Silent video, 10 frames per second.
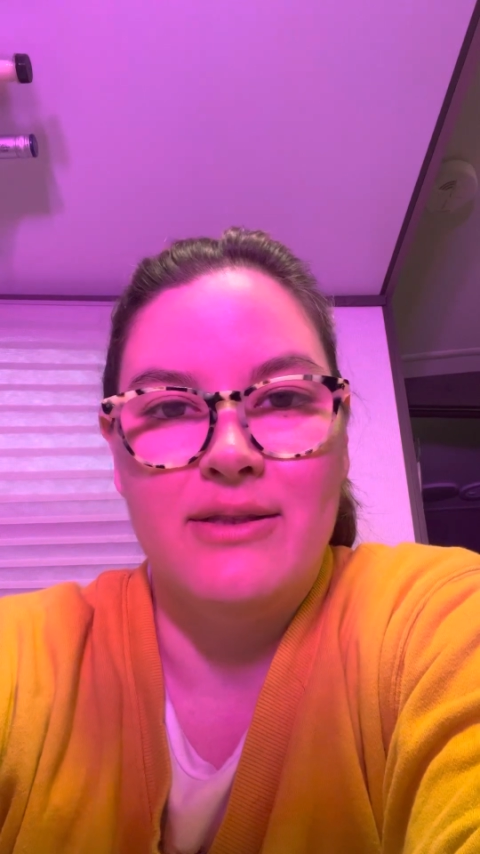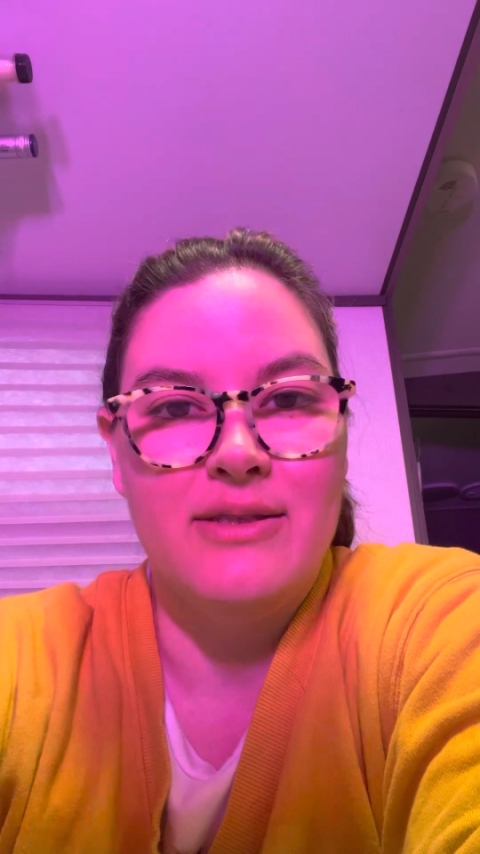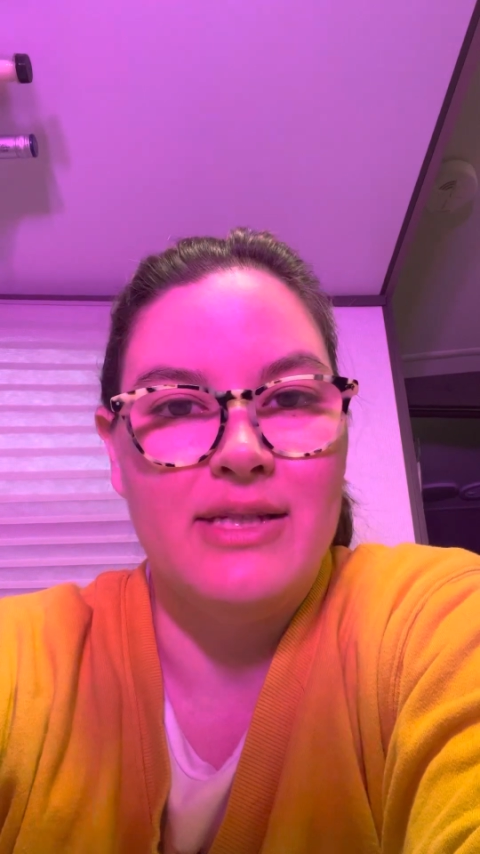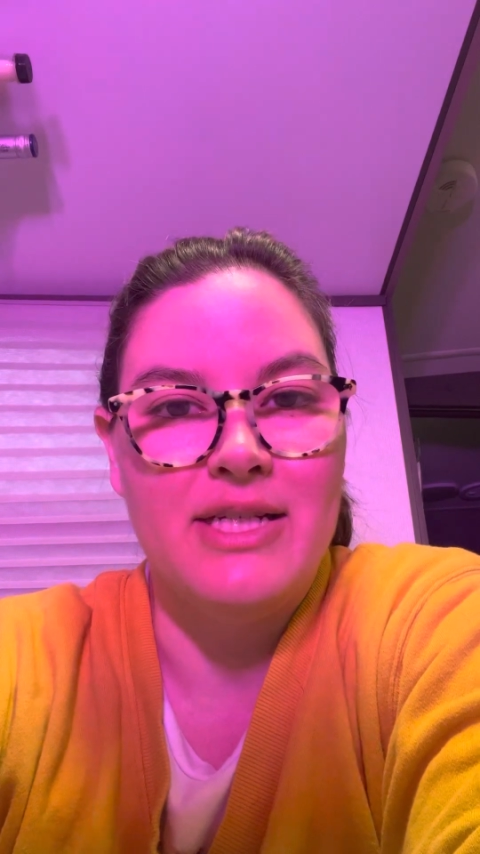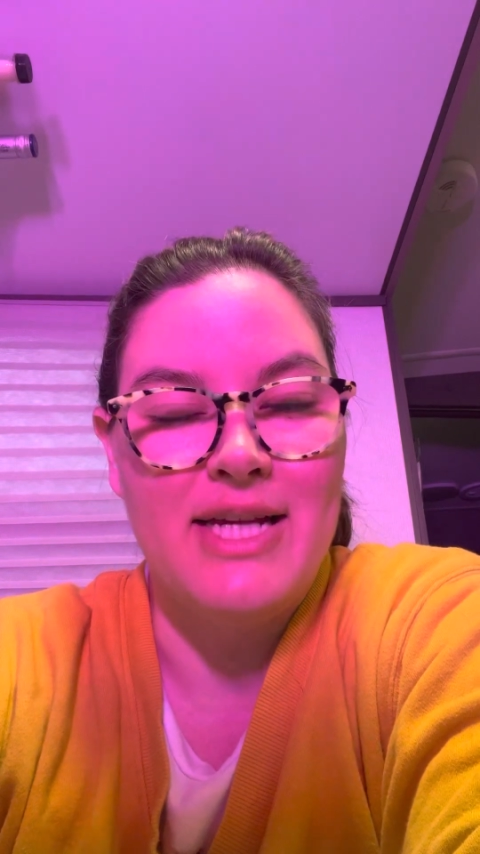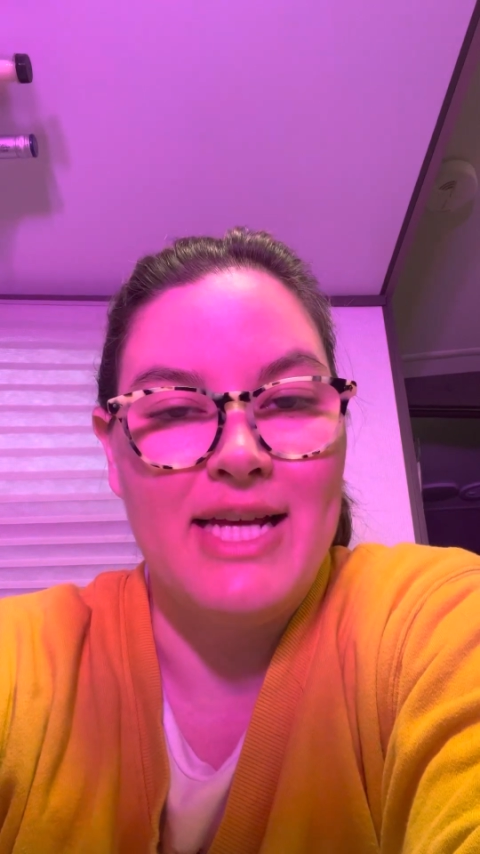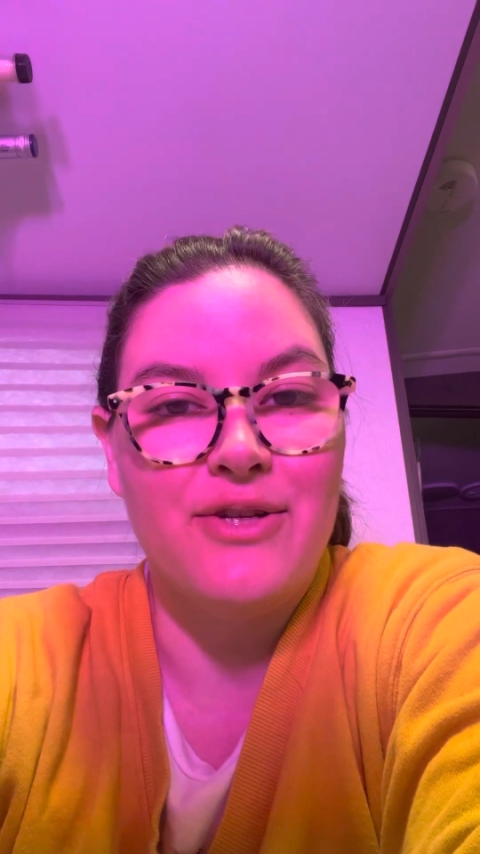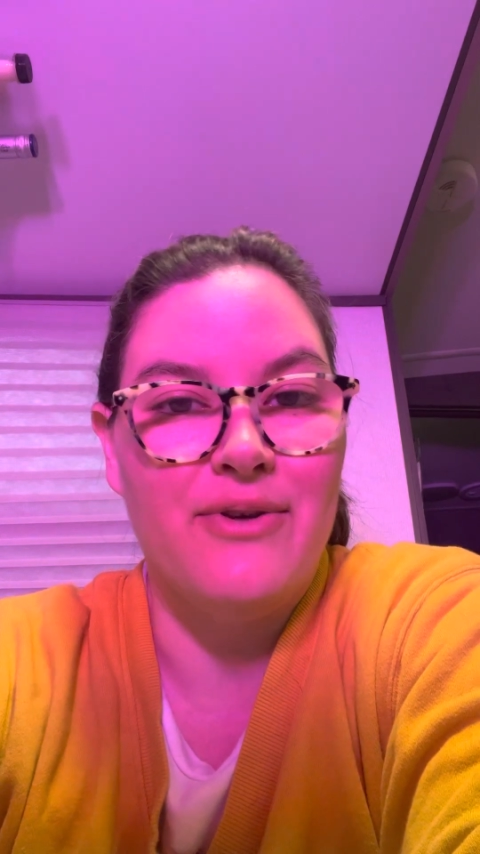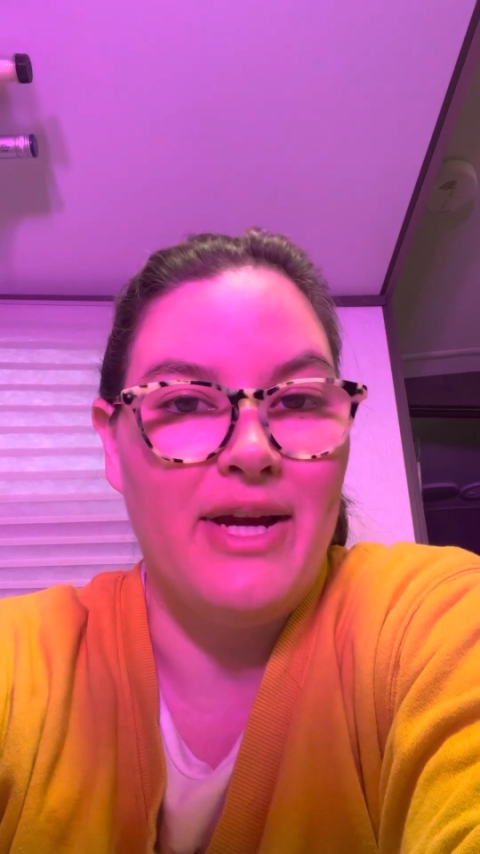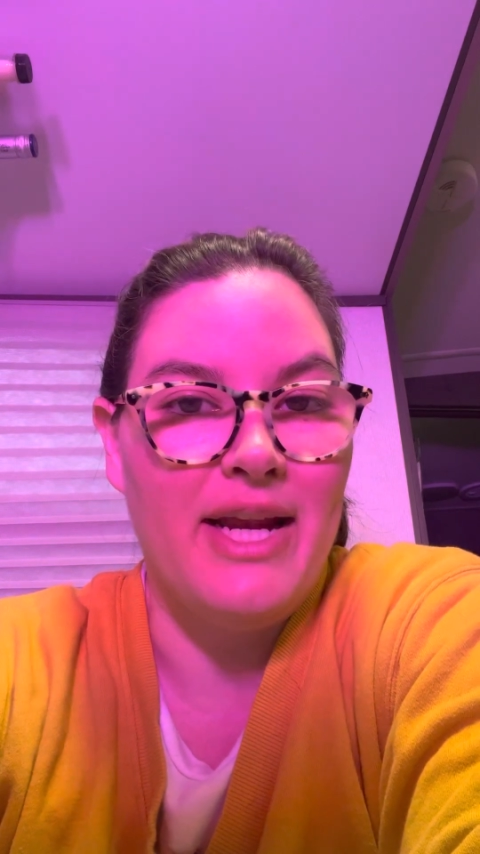such as
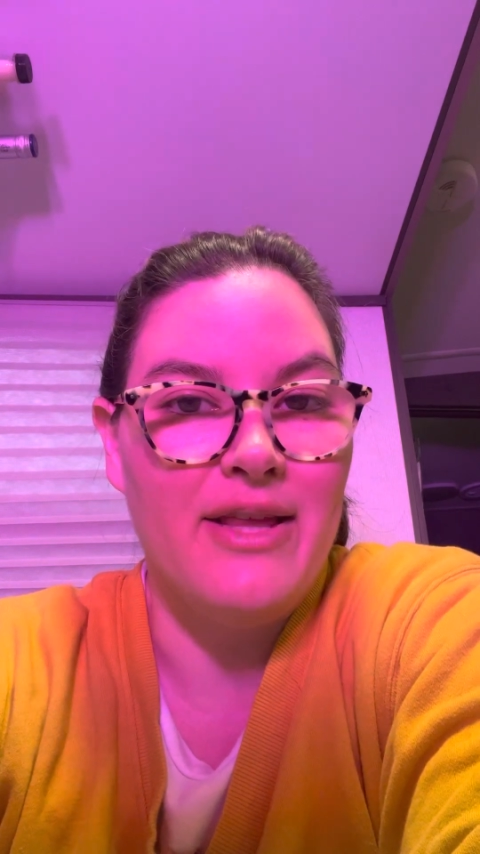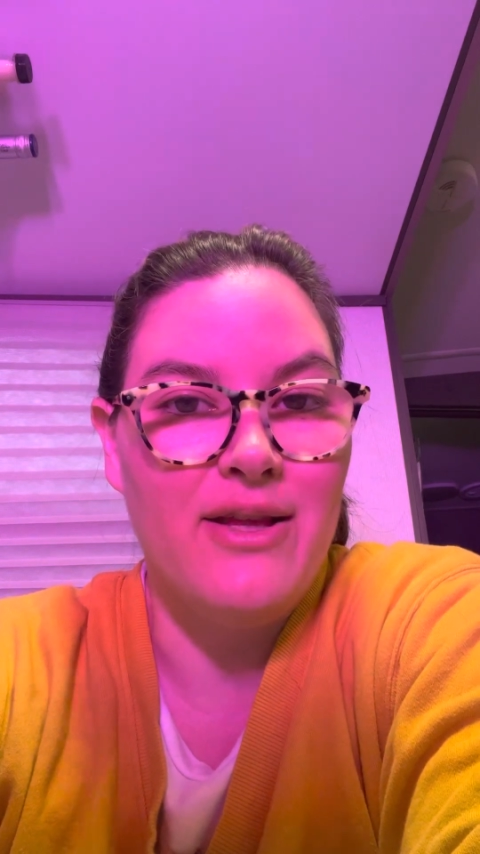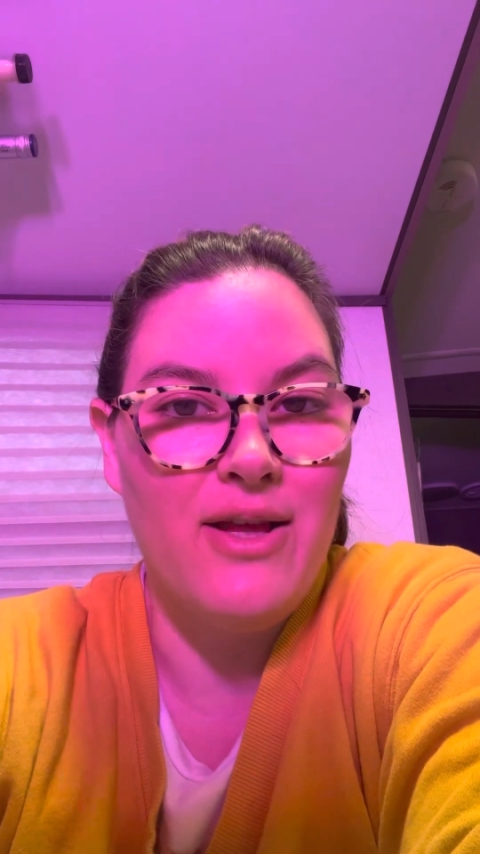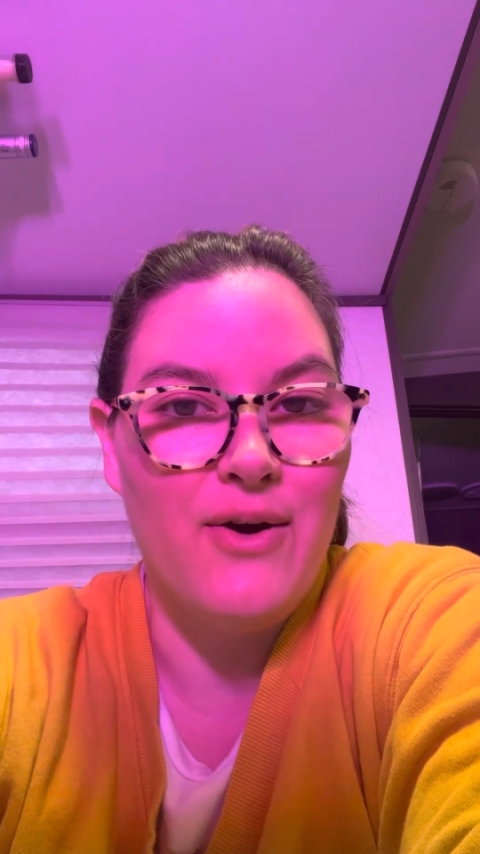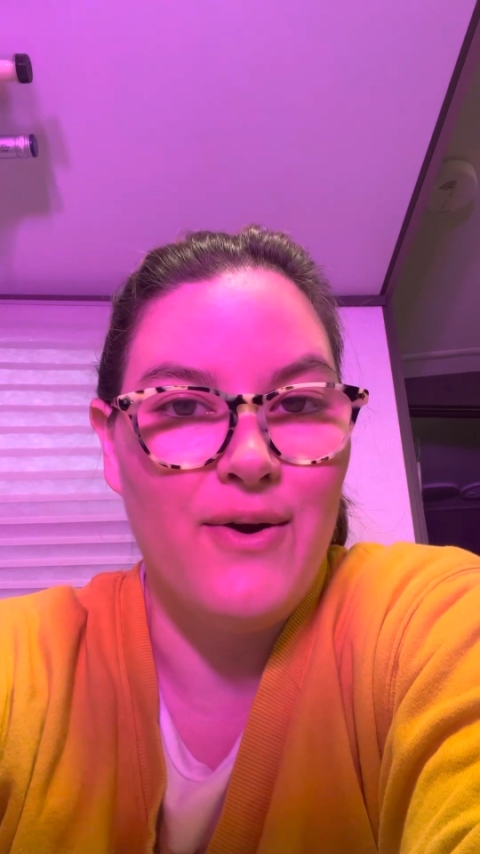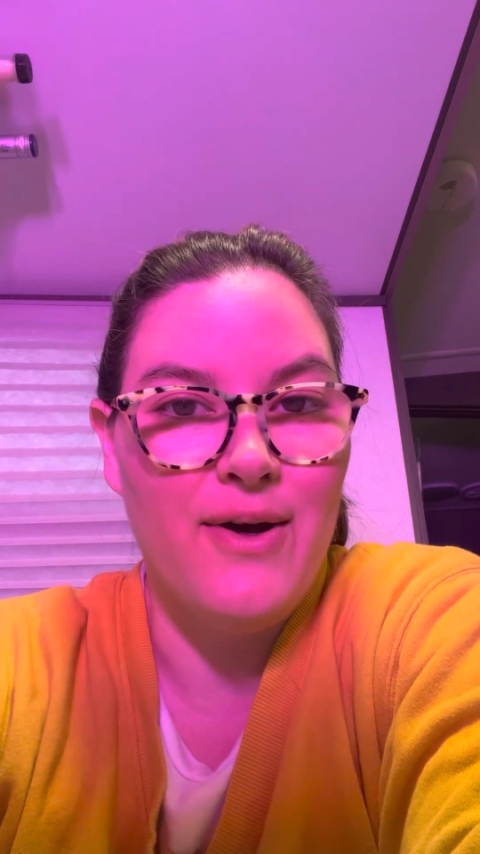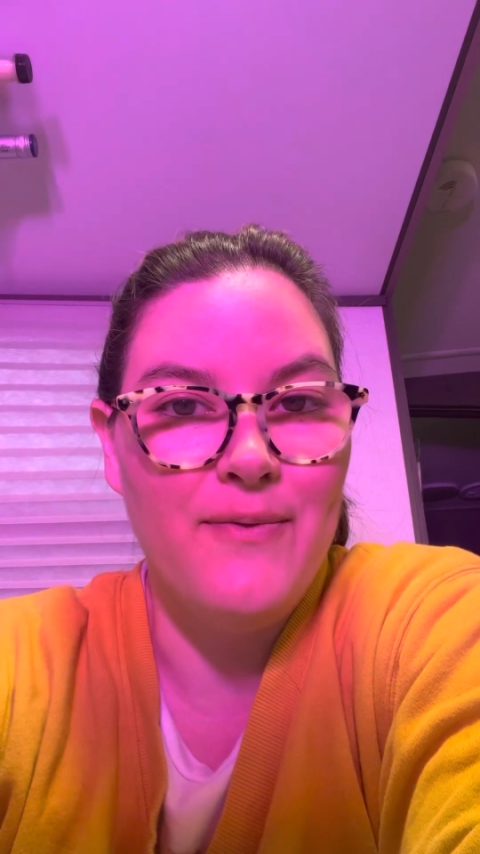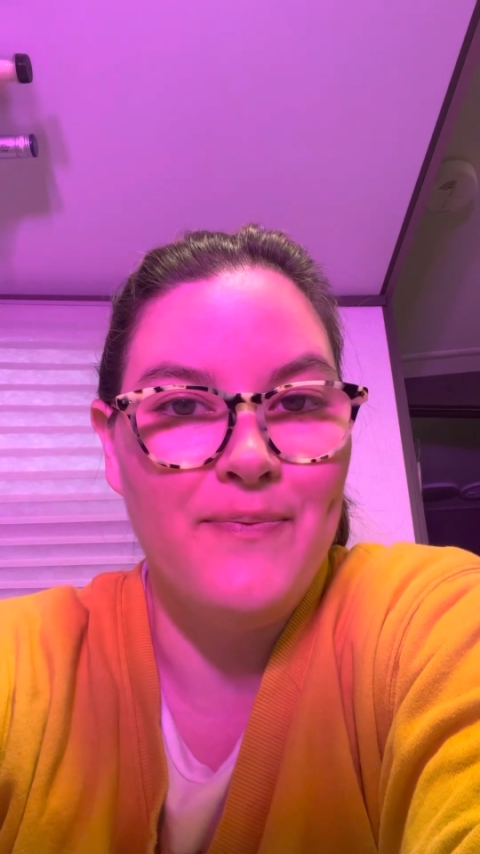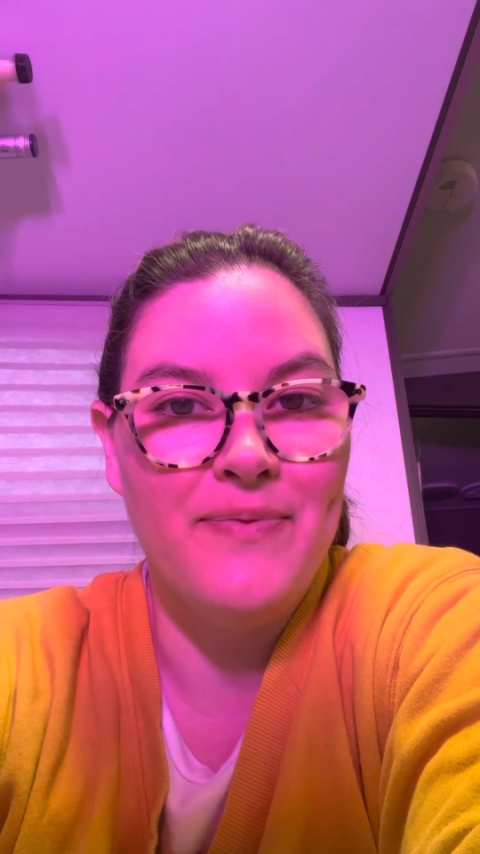creating the logo,